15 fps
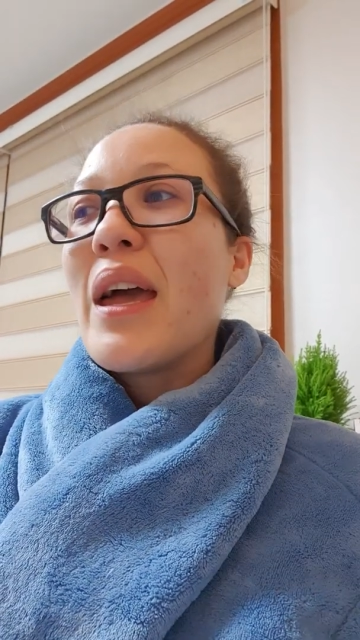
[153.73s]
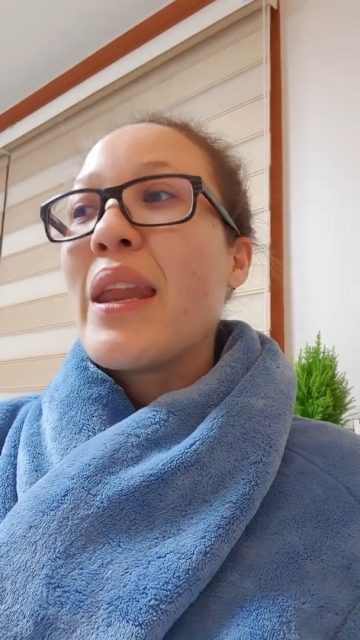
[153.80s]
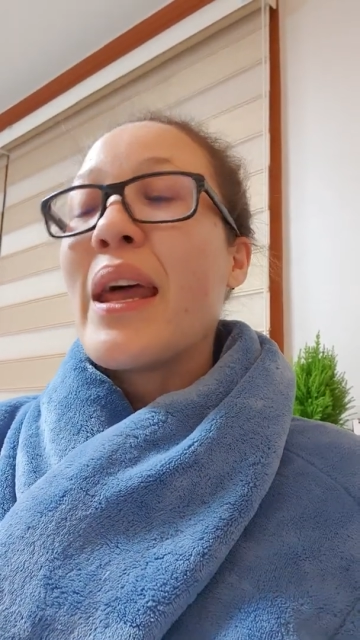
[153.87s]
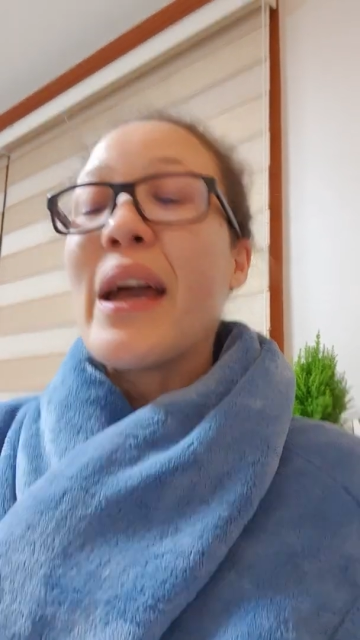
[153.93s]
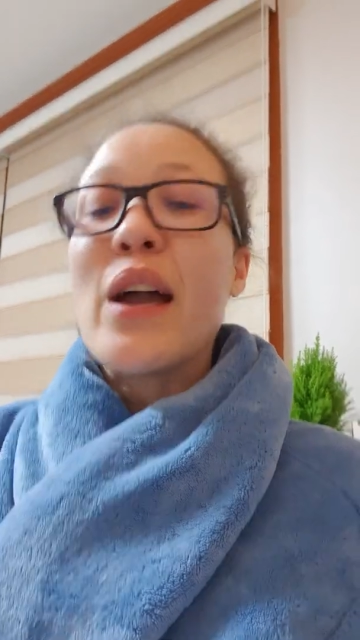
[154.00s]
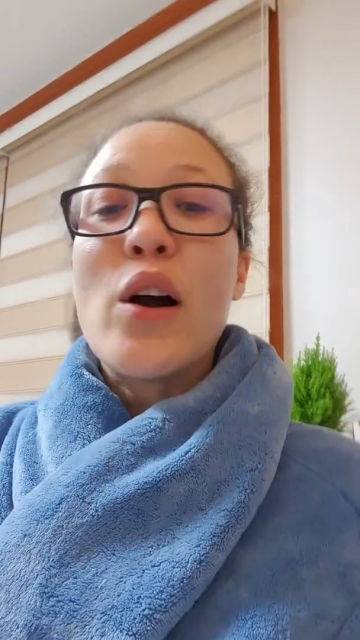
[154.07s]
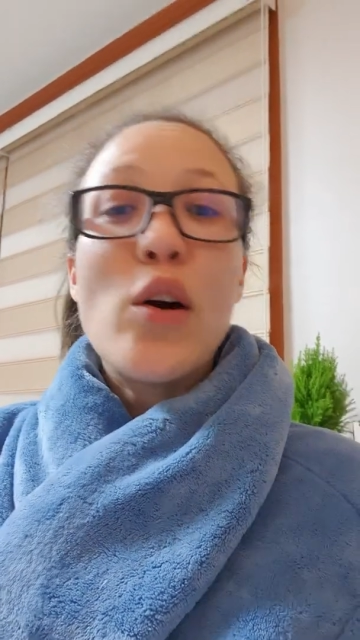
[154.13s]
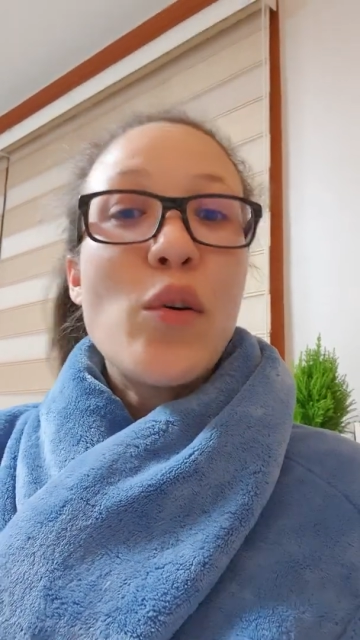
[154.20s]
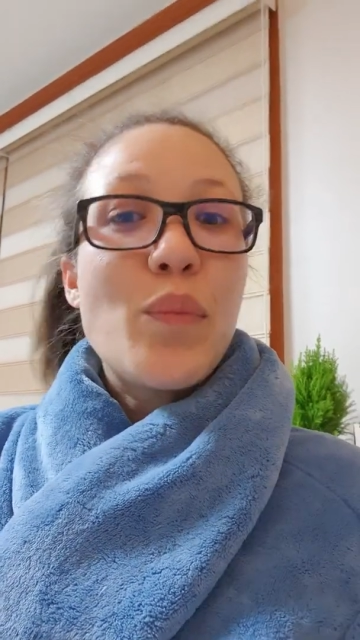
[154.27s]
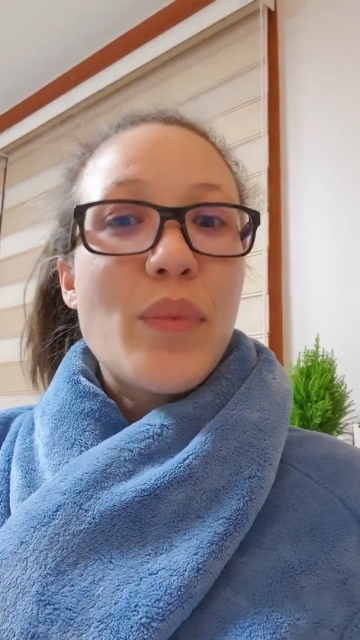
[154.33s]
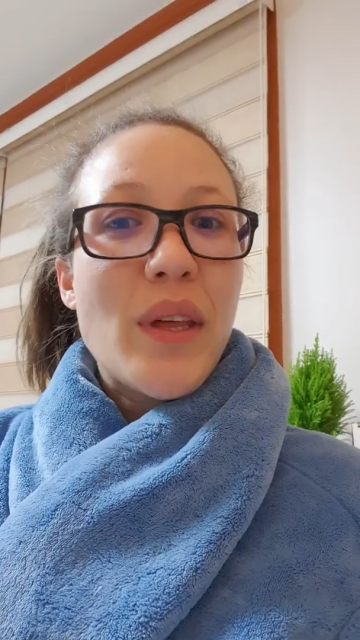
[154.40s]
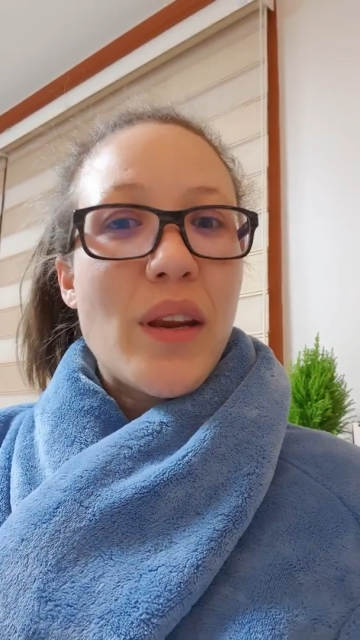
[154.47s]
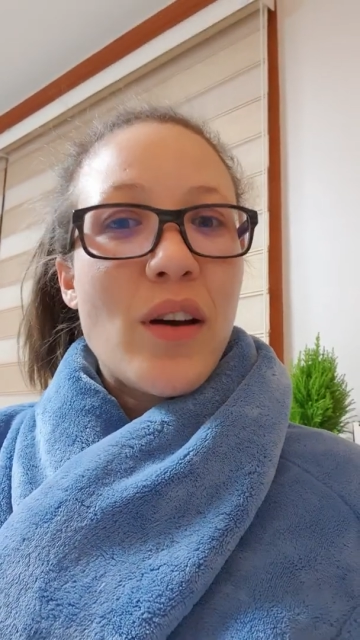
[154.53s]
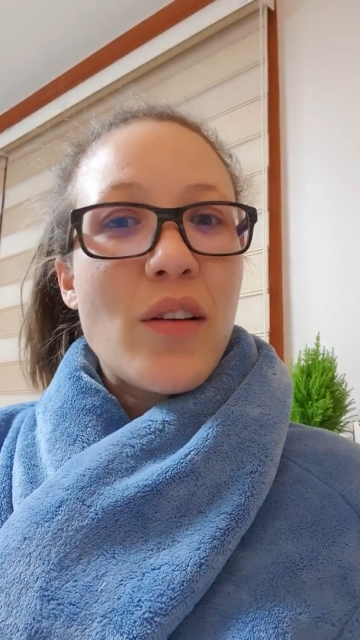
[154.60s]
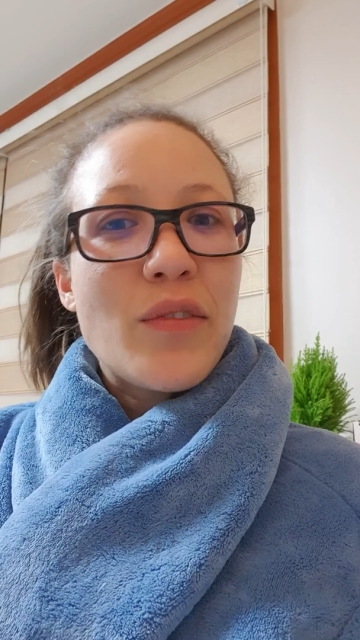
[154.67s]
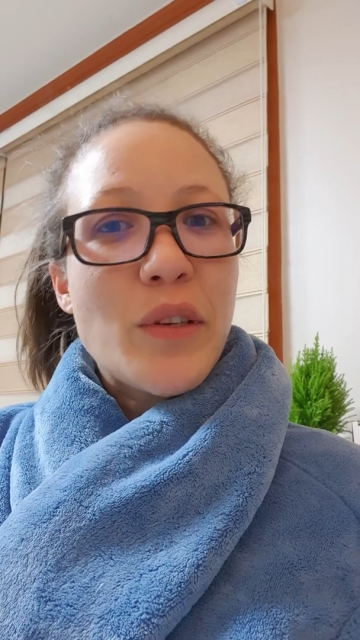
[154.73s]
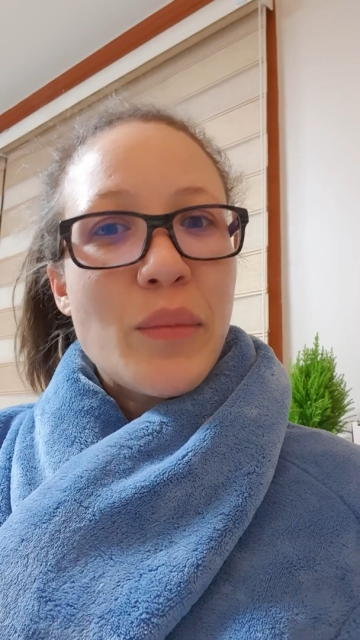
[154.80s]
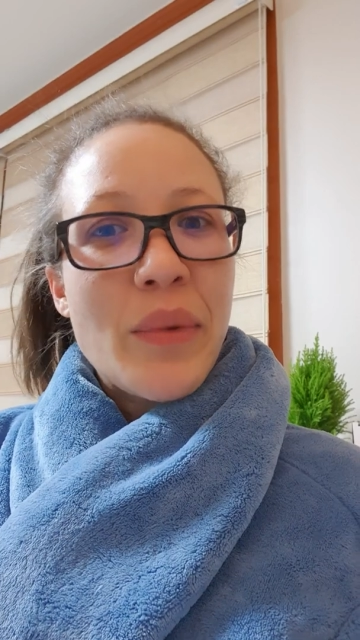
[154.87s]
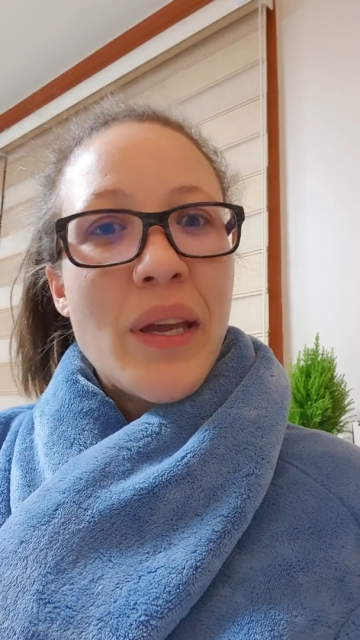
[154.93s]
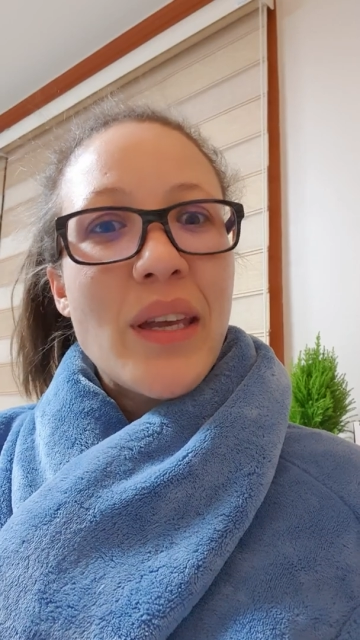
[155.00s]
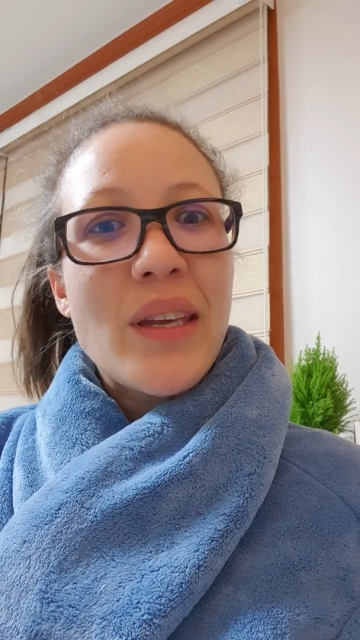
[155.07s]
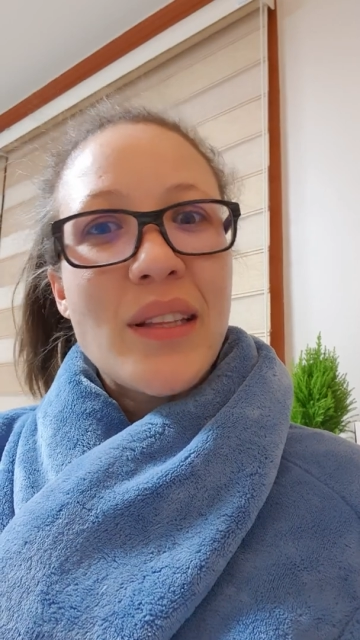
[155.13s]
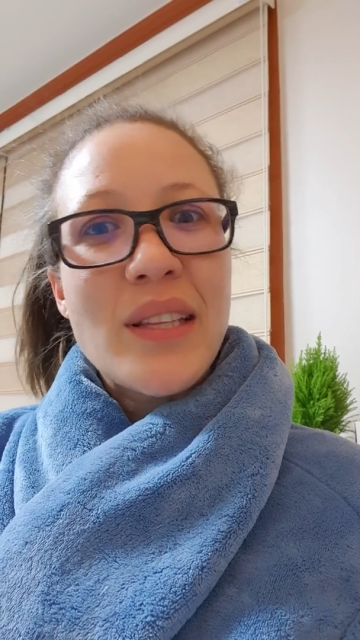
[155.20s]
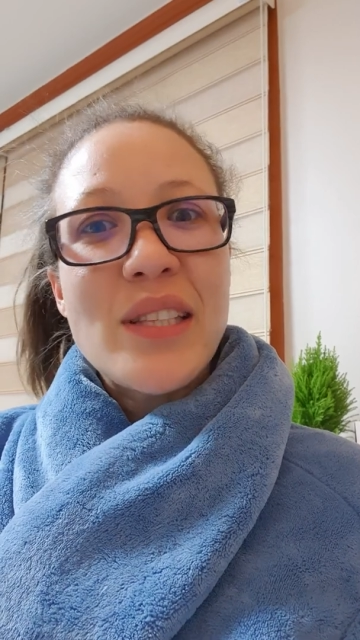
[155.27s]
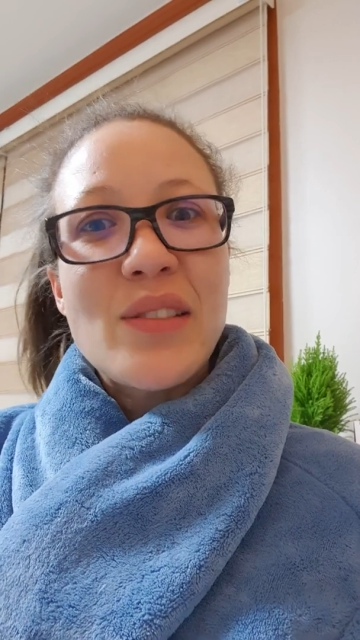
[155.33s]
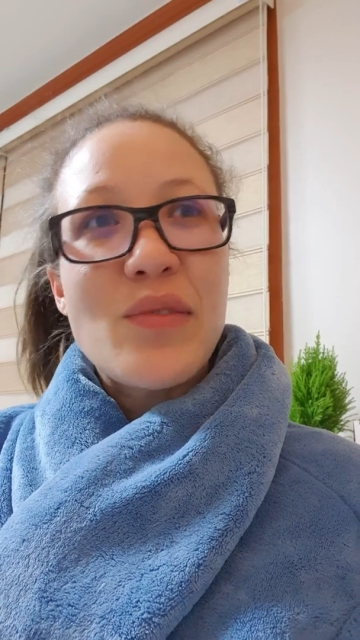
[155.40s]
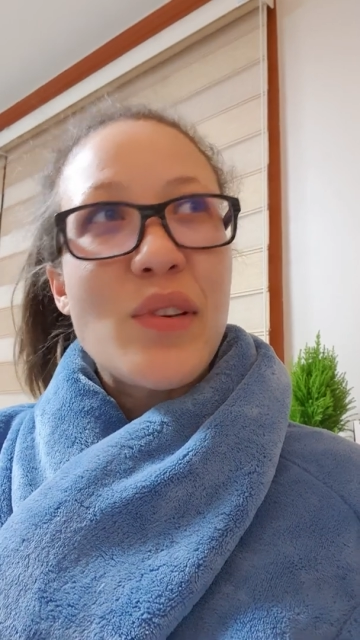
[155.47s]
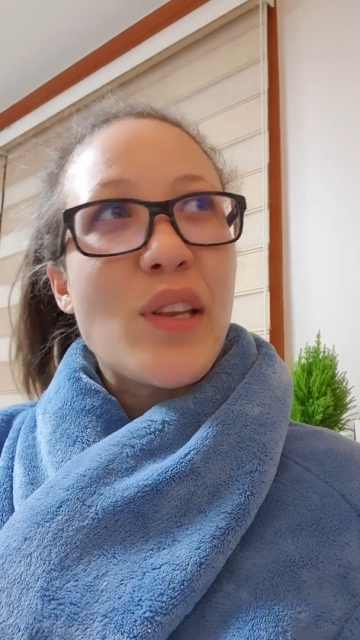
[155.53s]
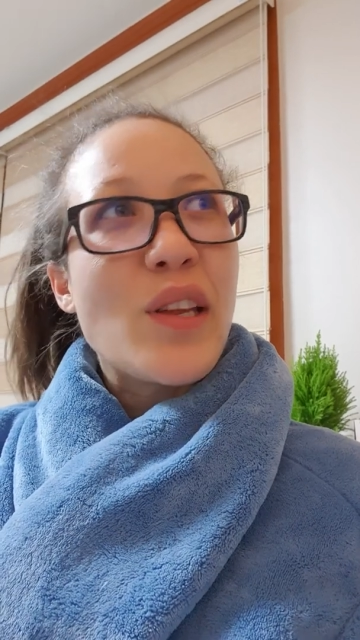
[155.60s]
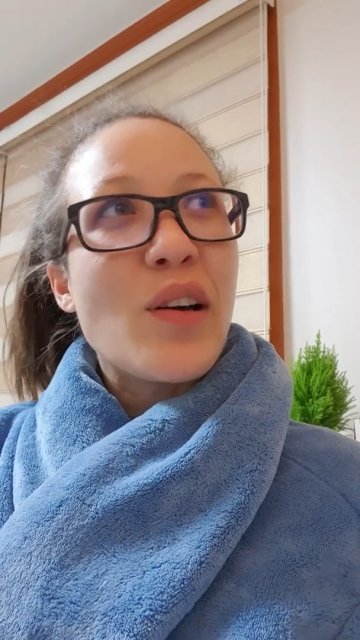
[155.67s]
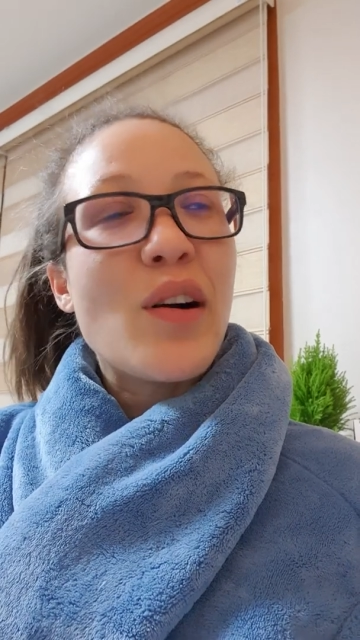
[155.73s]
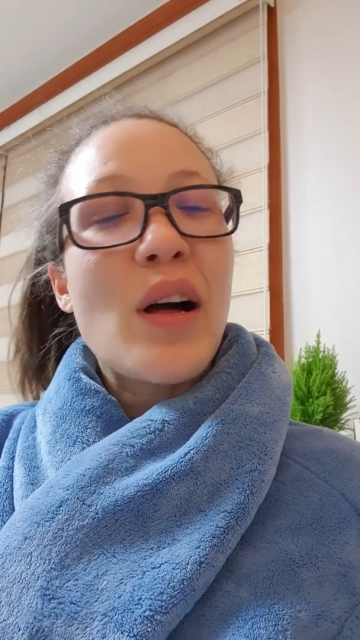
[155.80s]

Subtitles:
And I hope that after making this video,